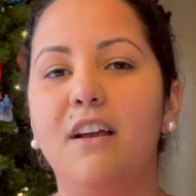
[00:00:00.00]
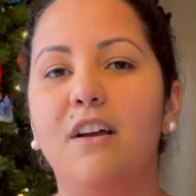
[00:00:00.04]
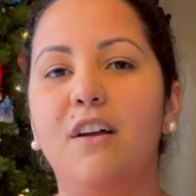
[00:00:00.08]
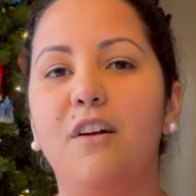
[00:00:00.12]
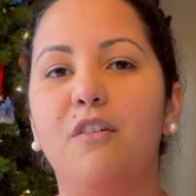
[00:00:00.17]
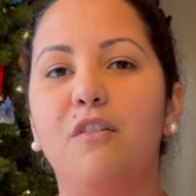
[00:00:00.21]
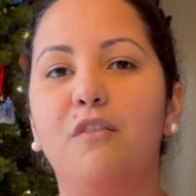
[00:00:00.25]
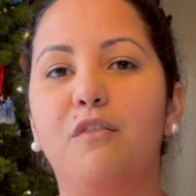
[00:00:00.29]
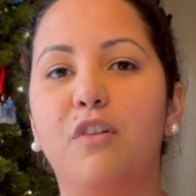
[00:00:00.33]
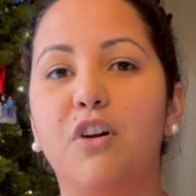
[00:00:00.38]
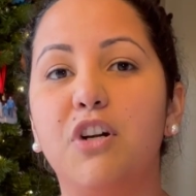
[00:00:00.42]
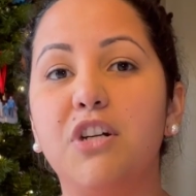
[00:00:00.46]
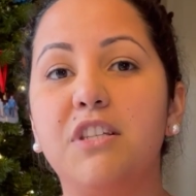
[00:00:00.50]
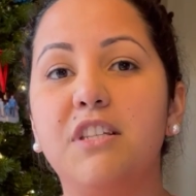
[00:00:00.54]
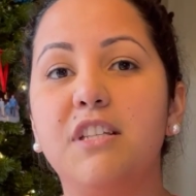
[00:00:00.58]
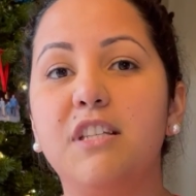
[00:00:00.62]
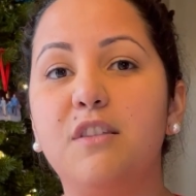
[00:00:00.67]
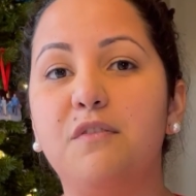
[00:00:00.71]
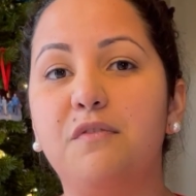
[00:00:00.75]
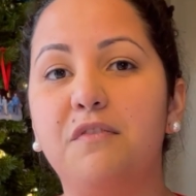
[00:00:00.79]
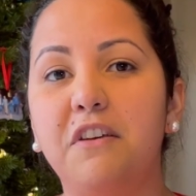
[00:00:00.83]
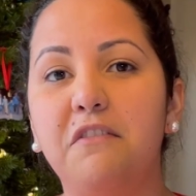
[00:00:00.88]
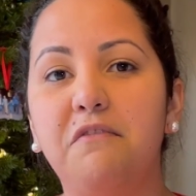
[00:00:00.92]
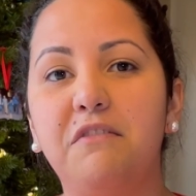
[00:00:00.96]

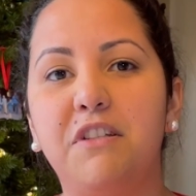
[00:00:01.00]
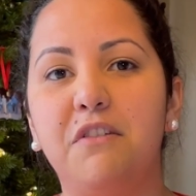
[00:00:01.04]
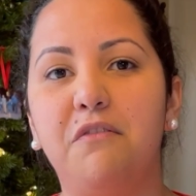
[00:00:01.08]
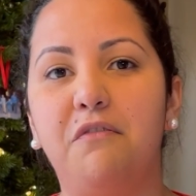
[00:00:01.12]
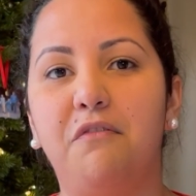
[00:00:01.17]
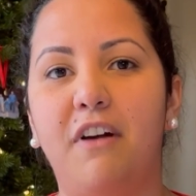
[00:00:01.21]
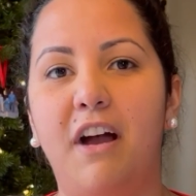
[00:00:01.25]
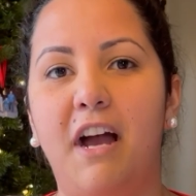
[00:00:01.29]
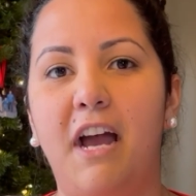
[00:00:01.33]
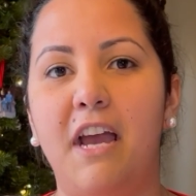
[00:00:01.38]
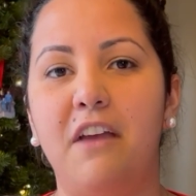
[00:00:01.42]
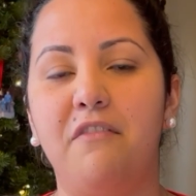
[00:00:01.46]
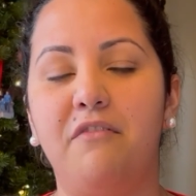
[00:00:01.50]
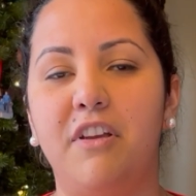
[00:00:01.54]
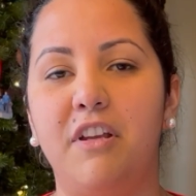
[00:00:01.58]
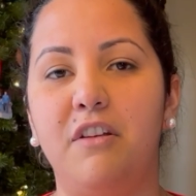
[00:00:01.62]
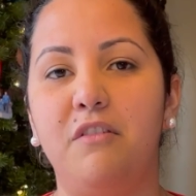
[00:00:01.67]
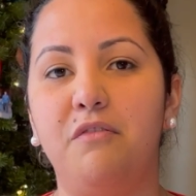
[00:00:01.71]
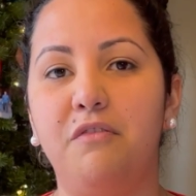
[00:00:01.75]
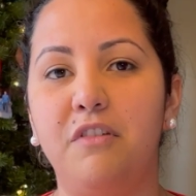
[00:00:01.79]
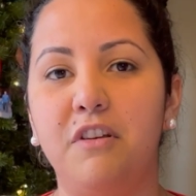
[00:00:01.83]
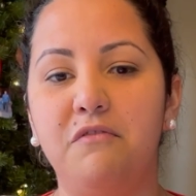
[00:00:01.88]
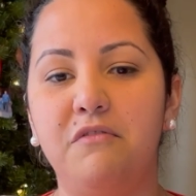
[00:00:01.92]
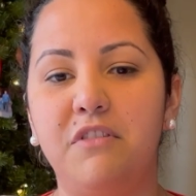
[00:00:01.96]
Verses 55 and
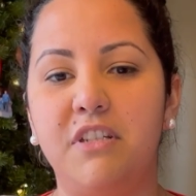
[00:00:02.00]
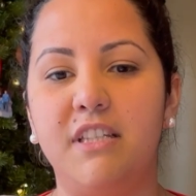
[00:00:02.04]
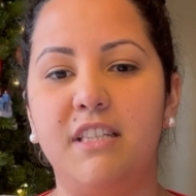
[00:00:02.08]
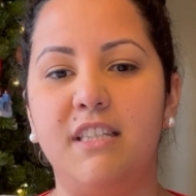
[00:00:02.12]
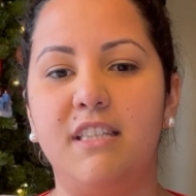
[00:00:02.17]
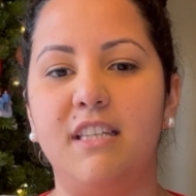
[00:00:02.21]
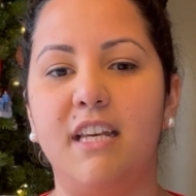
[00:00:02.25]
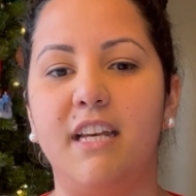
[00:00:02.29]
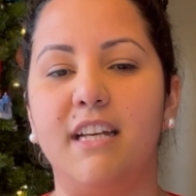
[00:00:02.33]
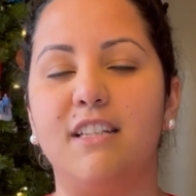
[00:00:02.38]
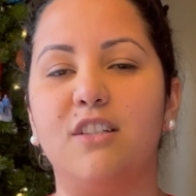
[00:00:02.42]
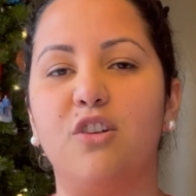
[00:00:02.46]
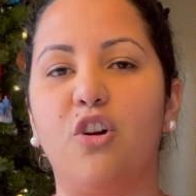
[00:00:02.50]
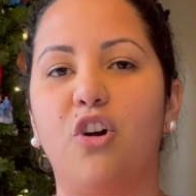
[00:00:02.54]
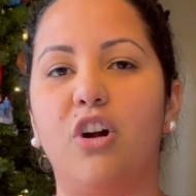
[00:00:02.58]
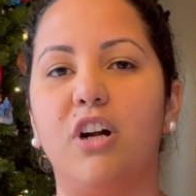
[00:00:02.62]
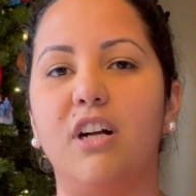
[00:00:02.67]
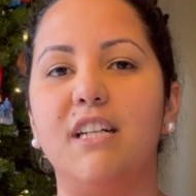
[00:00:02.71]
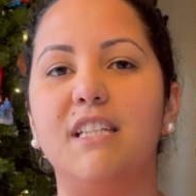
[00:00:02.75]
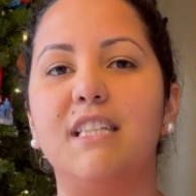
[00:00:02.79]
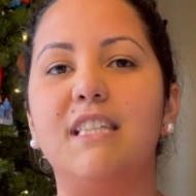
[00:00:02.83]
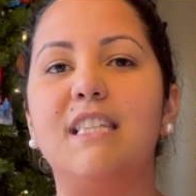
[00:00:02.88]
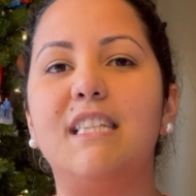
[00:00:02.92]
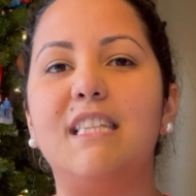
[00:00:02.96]
56 are
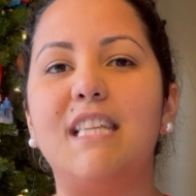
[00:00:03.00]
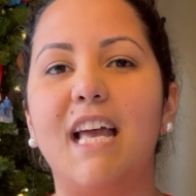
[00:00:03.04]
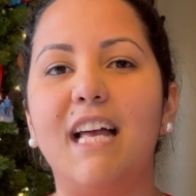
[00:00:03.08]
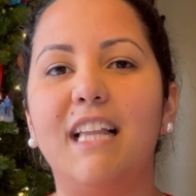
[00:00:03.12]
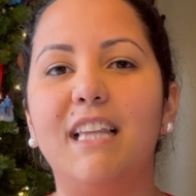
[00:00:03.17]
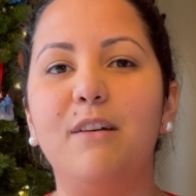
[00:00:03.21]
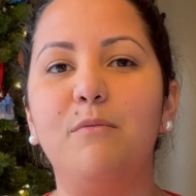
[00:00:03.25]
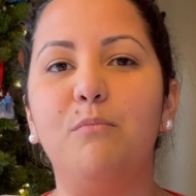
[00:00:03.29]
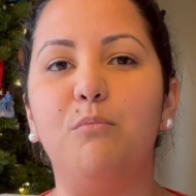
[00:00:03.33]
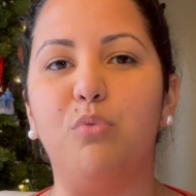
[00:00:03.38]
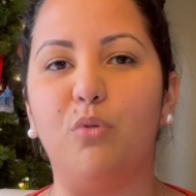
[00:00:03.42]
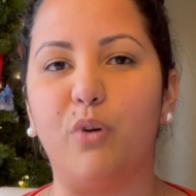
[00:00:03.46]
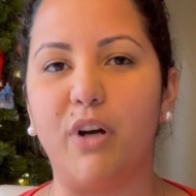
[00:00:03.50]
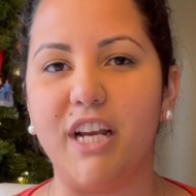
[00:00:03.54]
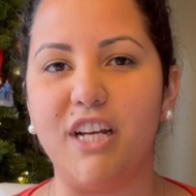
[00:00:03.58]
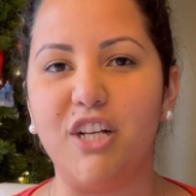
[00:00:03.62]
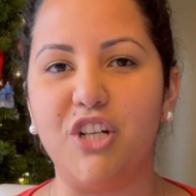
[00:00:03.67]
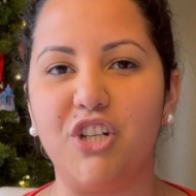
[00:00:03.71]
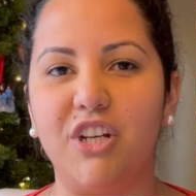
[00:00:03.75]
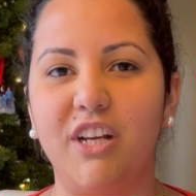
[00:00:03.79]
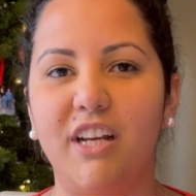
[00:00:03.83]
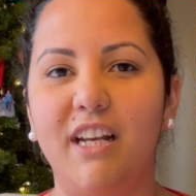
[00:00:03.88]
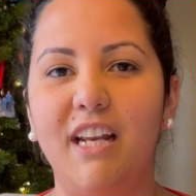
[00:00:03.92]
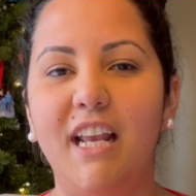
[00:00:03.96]
a
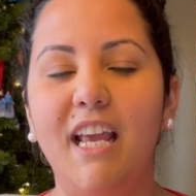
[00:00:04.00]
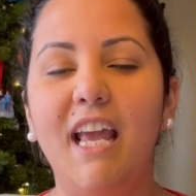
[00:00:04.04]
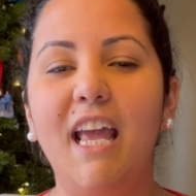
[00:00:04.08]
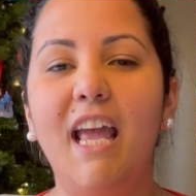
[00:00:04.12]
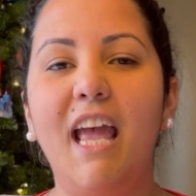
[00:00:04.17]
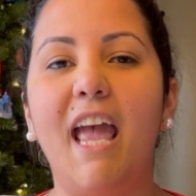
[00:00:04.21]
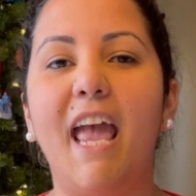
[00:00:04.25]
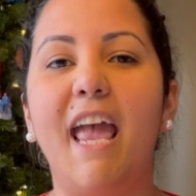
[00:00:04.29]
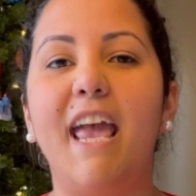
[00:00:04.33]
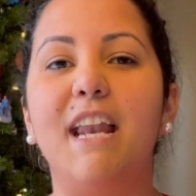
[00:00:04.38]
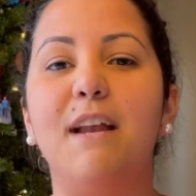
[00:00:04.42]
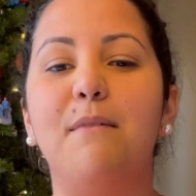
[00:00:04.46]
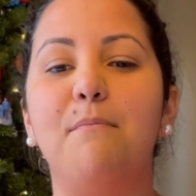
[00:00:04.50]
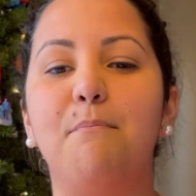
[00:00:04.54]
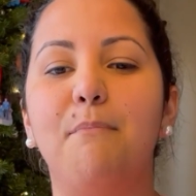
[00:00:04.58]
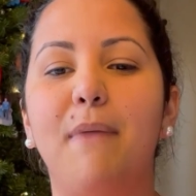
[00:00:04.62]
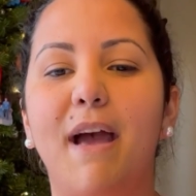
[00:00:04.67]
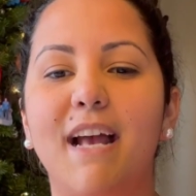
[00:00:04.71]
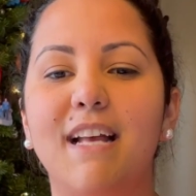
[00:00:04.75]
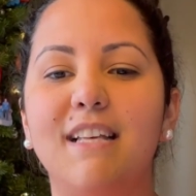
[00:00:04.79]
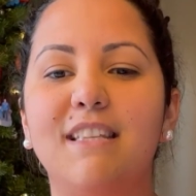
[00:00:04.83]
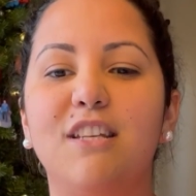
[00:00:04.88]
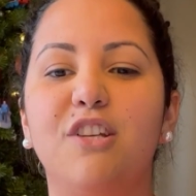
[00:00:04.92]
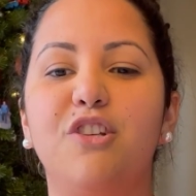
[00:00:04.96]
celebration and a
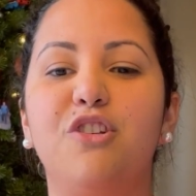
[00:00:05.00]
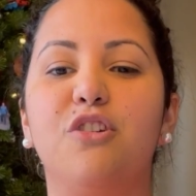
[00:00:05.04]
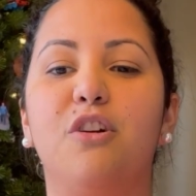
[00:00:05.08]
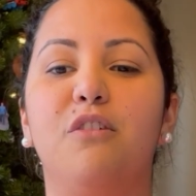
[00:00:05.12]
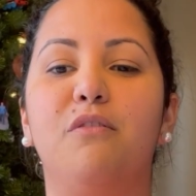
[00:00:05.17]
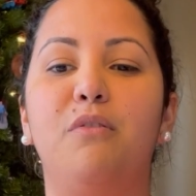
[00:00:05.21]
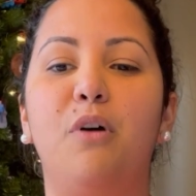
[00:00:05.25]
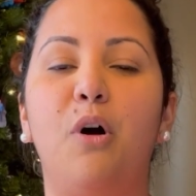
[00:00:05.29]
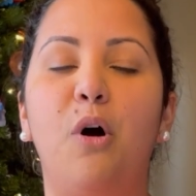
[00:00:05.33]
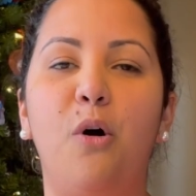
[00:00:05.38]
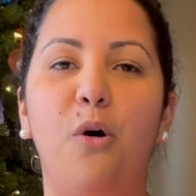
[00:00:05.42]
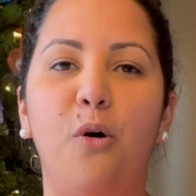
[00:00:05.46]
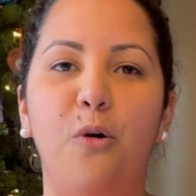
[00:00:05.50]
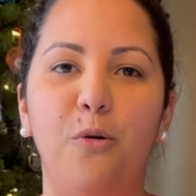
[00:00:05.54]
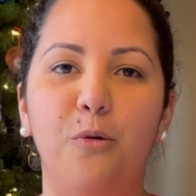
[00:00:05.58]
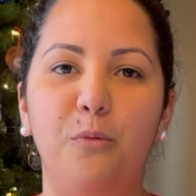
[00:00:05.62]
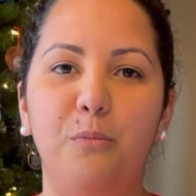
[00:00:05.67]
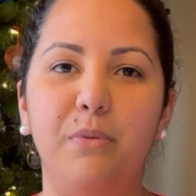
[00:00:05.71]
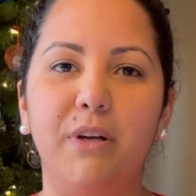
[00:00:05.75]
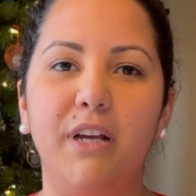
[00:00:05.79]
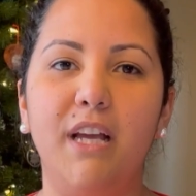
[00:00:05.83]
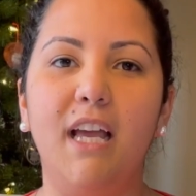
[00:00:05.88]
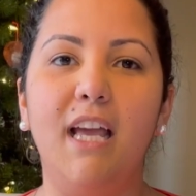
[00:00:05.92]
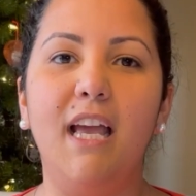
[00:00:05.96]
message of hope.